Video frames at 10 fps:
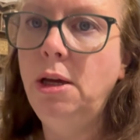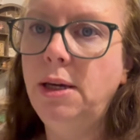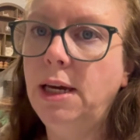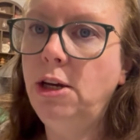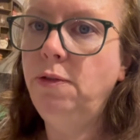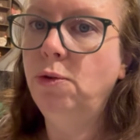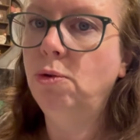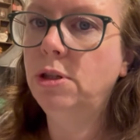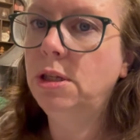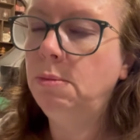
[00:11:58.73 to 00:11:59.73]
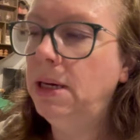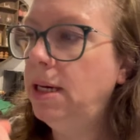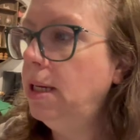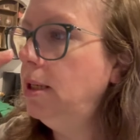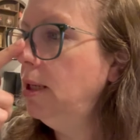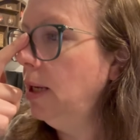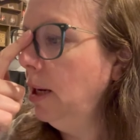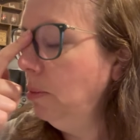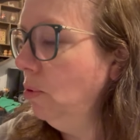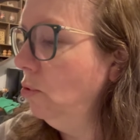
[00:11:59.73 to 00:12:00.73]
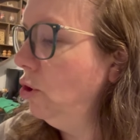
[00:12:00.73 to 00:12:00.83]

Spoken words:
get your forks and make it into like pulled